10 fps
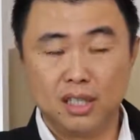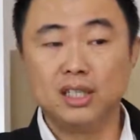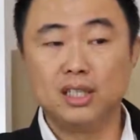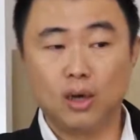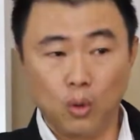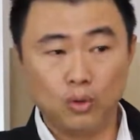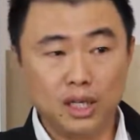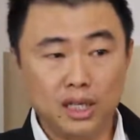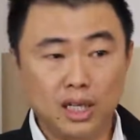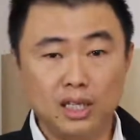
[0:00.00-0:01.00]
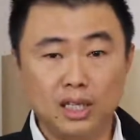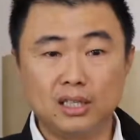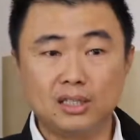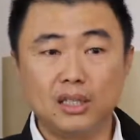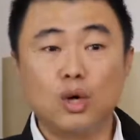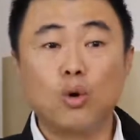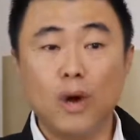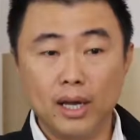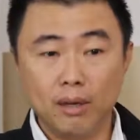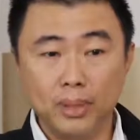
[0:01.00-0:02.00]
in the olden day is
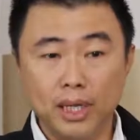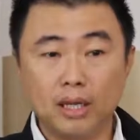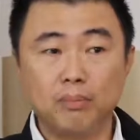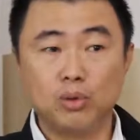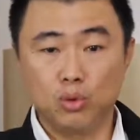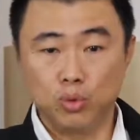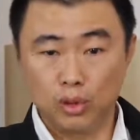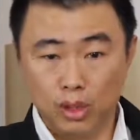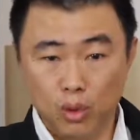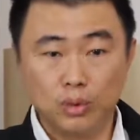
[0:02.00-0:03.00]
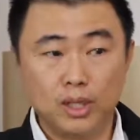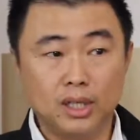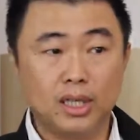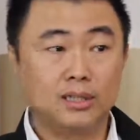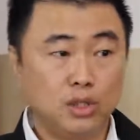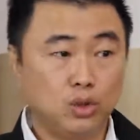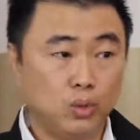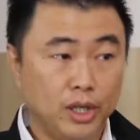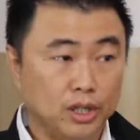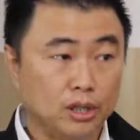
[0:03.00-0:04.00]
quite applicable to the olden day
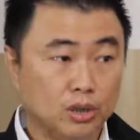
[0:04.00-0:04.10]
situation.